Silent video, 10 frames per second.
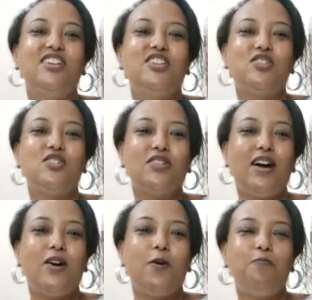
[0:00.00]
So
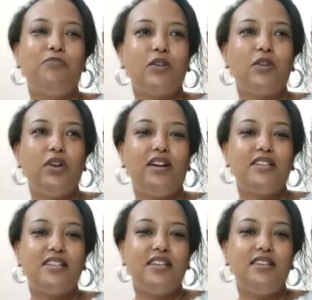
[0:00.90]
now we are
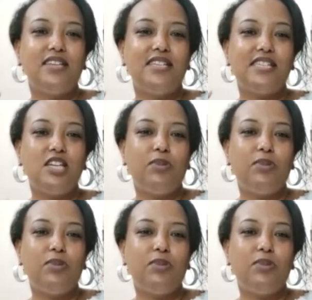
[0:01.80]
sending the seed,